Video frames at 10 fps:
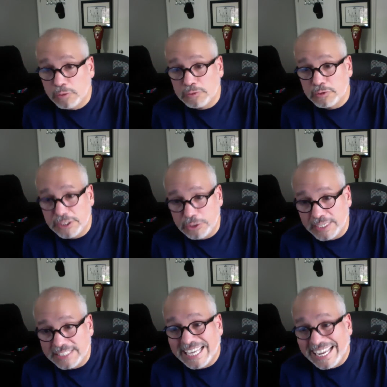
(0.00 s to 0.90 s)
to the
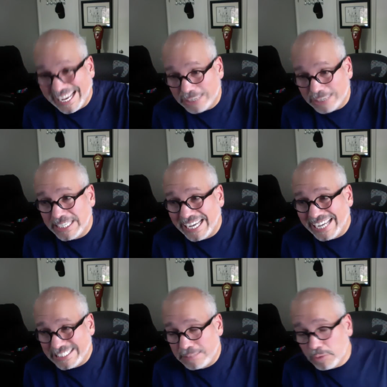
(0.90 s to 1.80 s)
US, and actually I
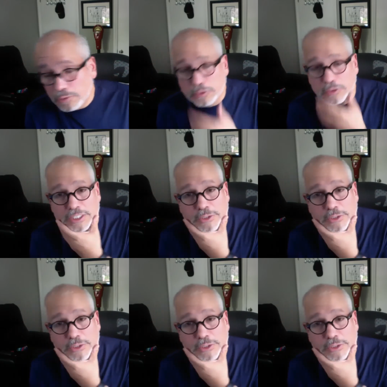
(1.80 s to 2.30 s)
did move to the